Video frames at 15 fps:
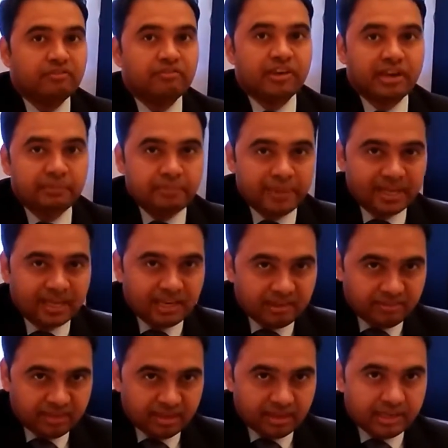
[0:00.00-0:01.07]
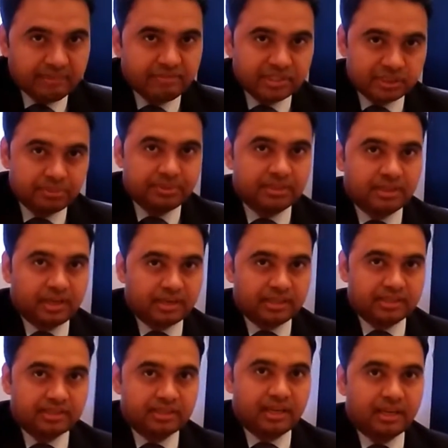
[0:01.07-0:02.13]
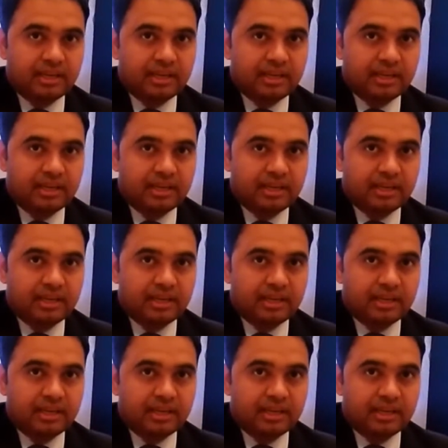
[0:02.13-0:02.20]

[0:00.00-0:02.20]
very big level investment targets.